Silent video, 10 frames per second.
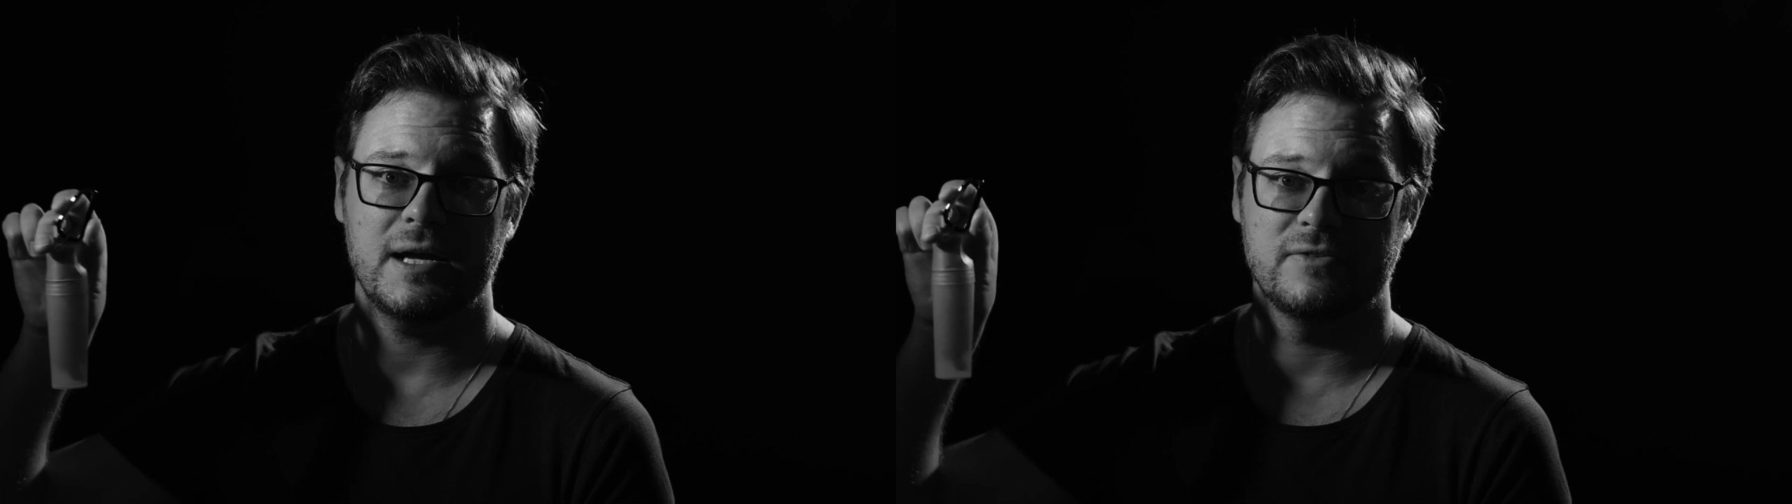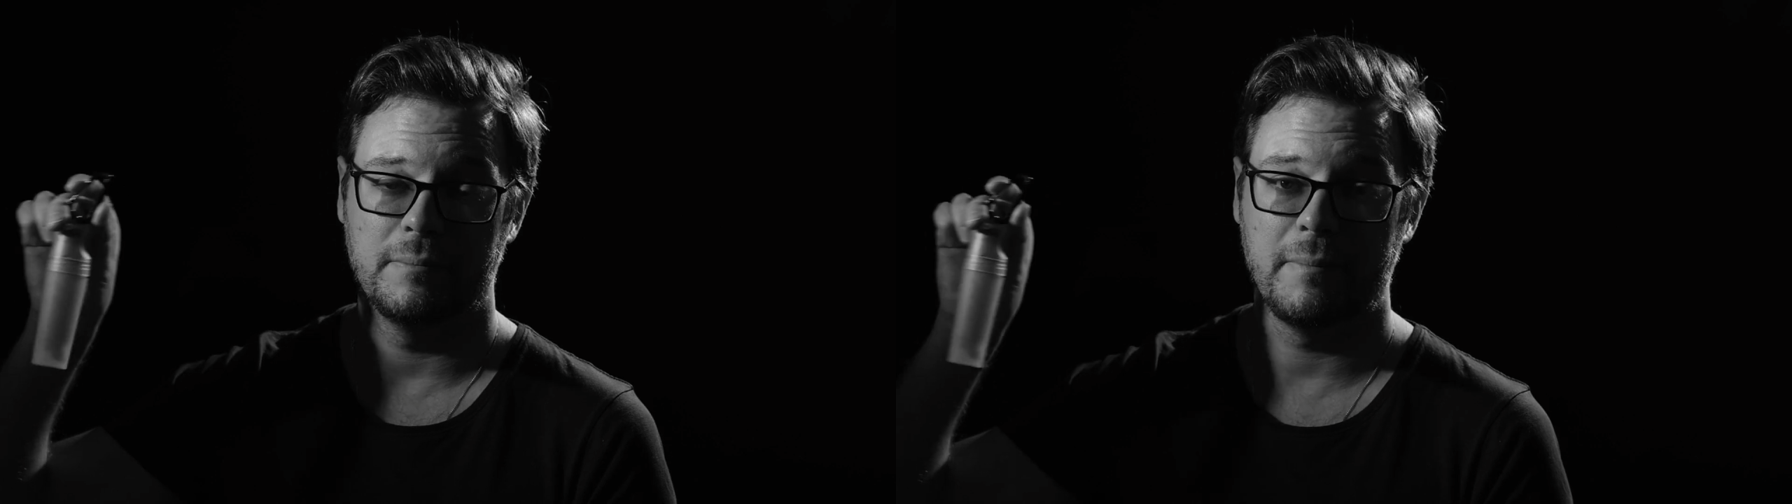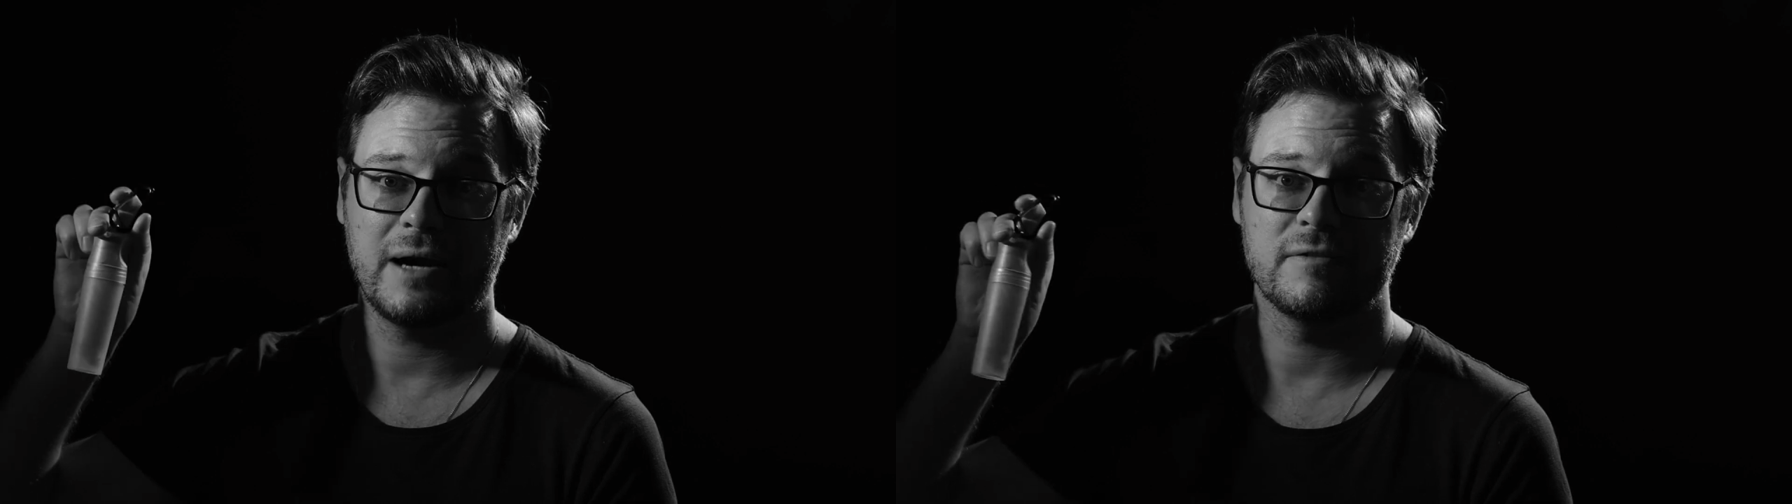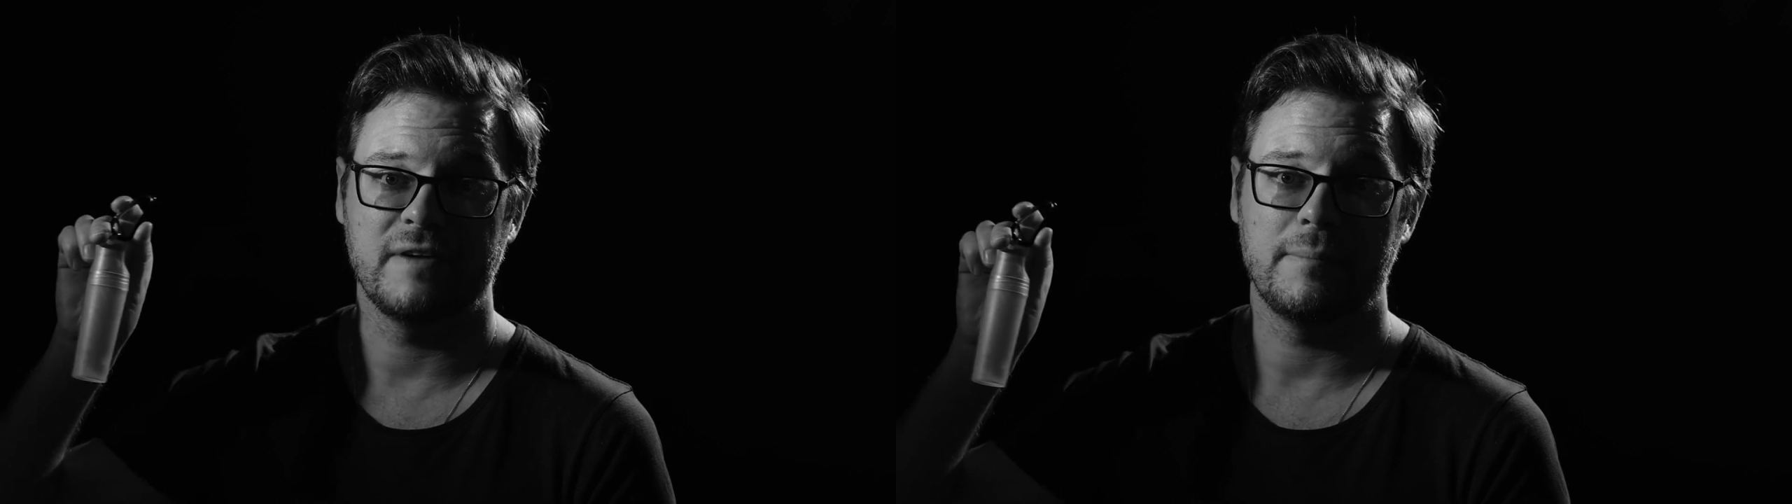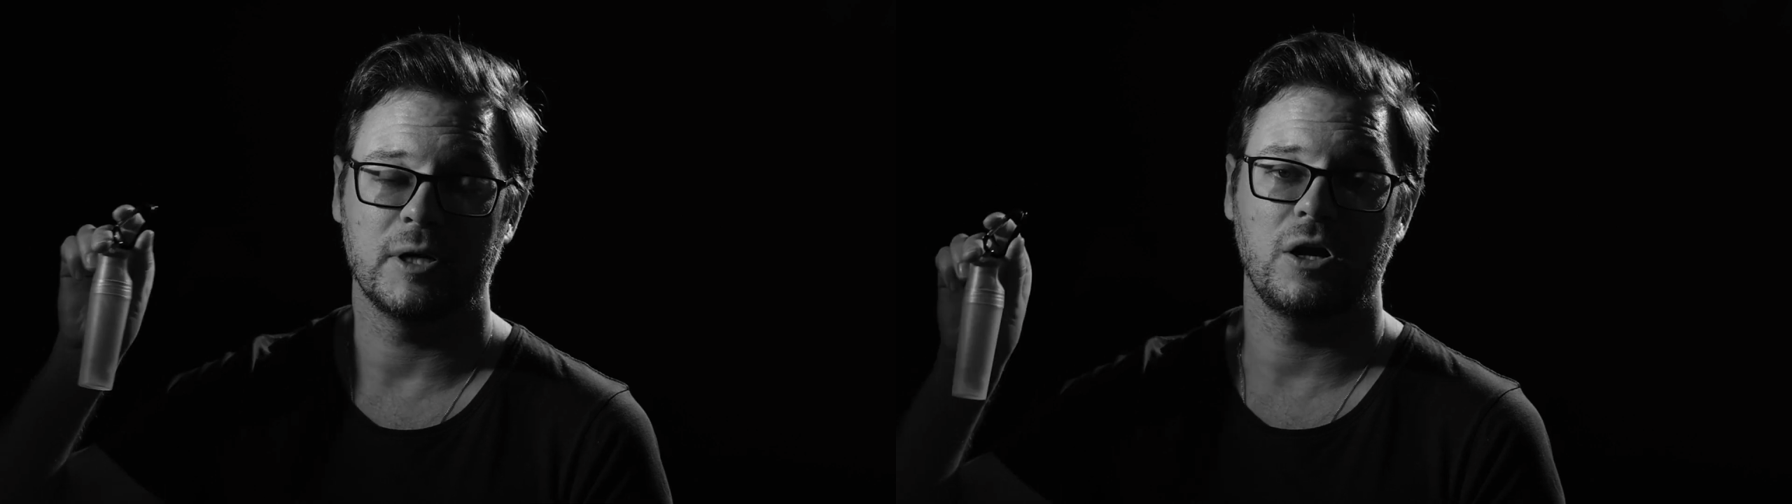It's a
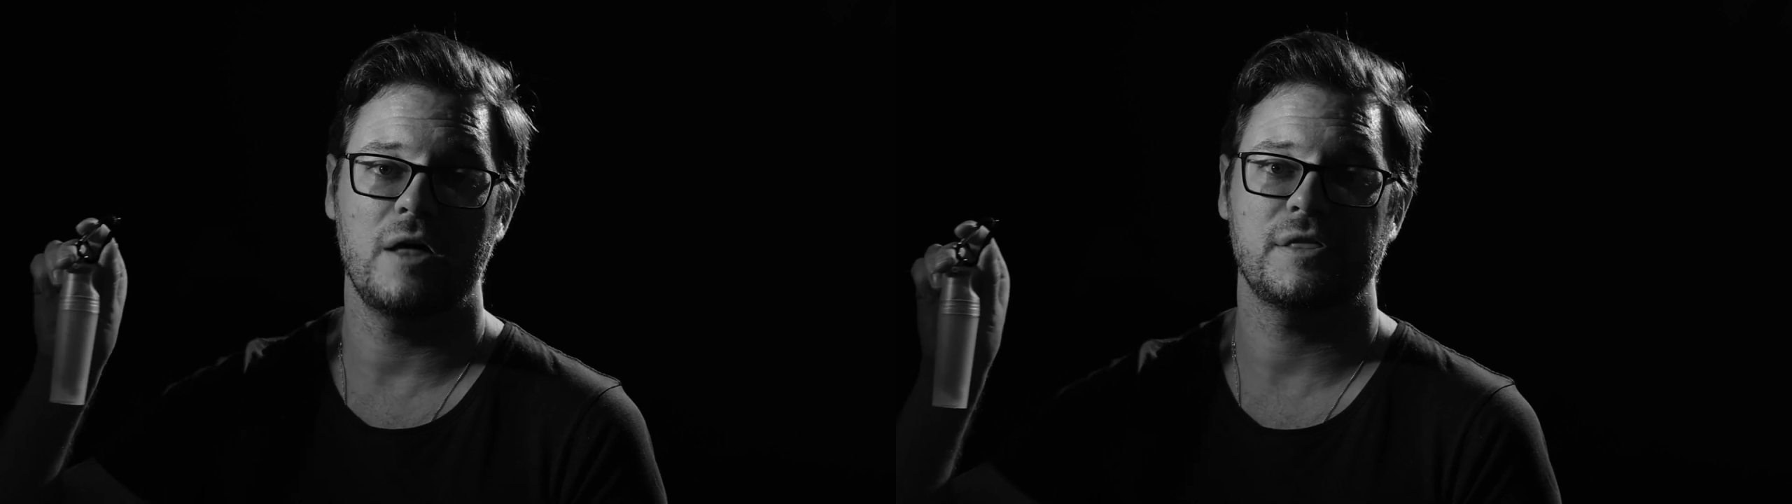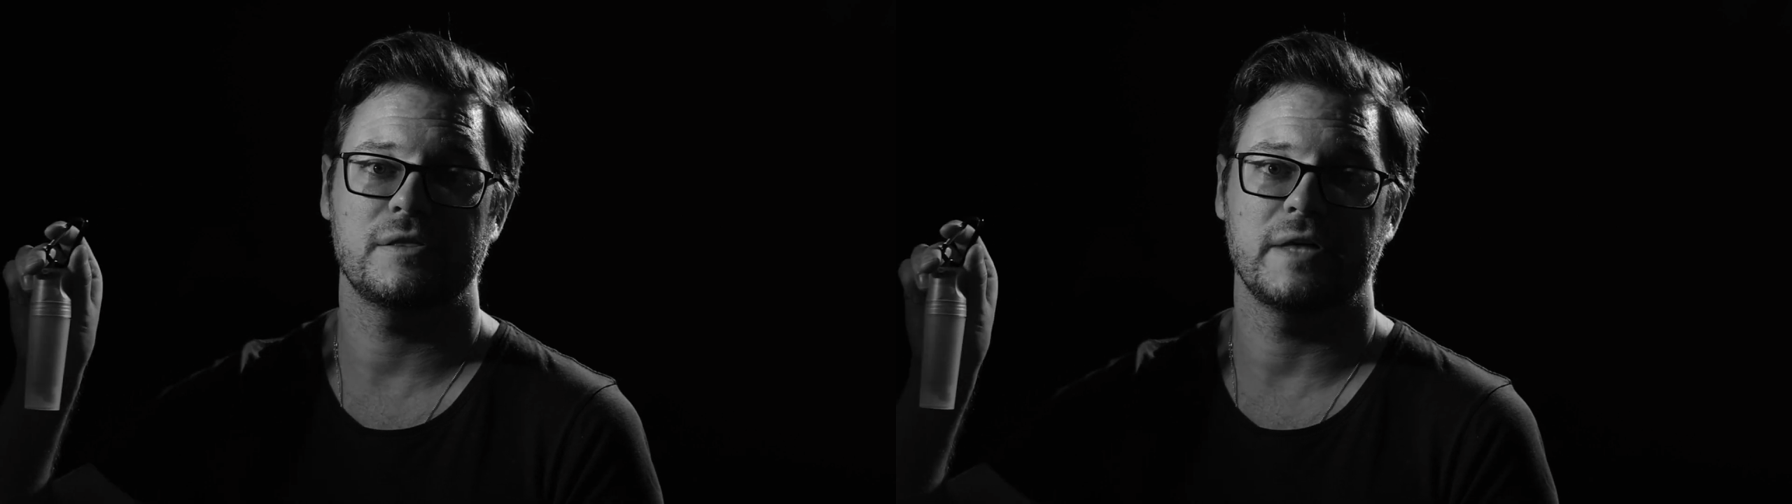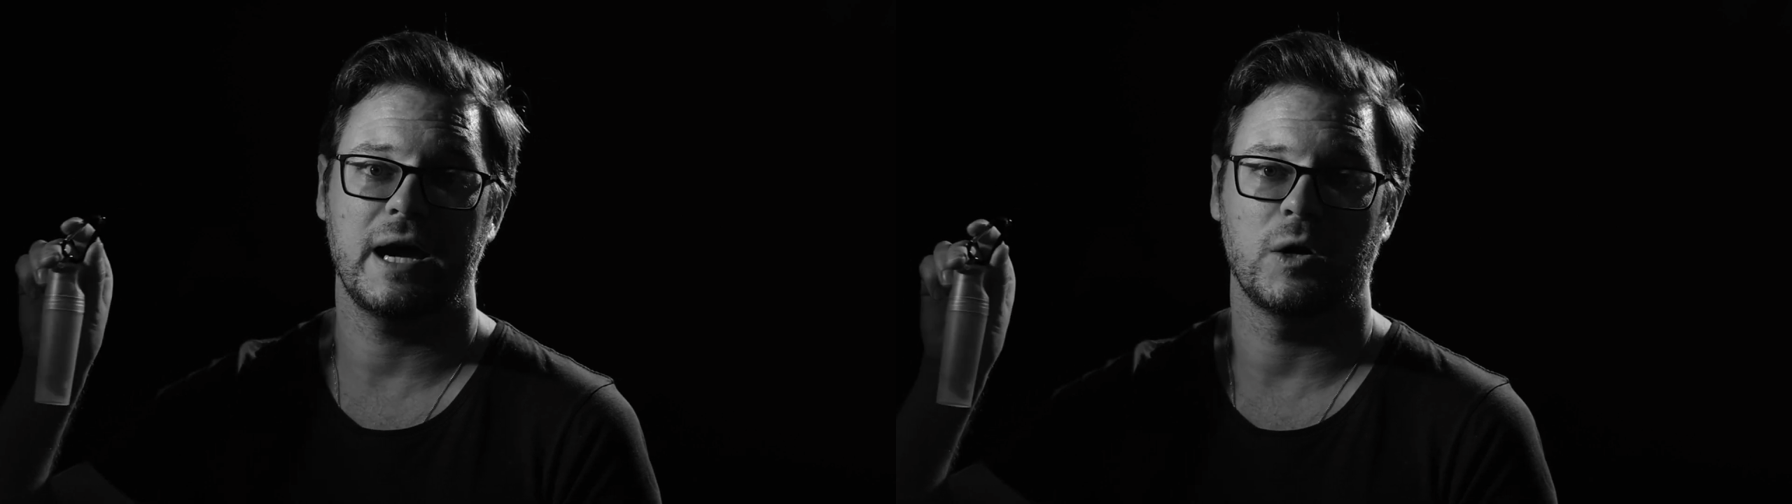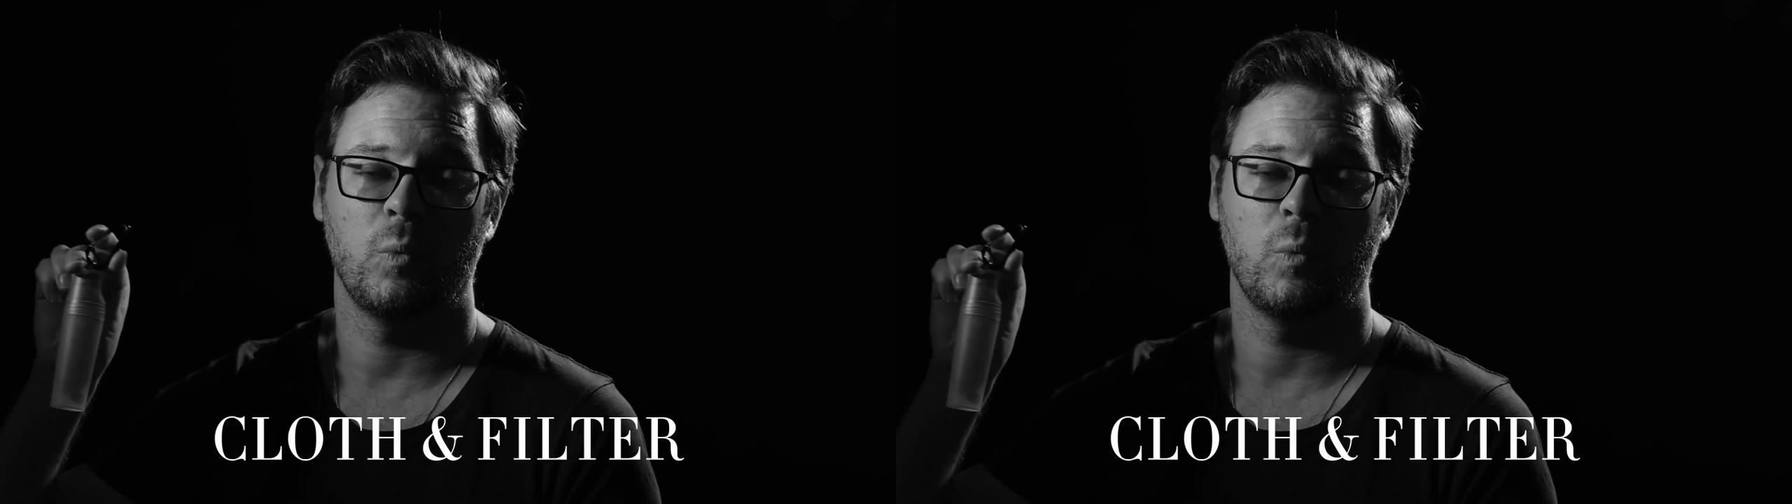microfiber cloth that I can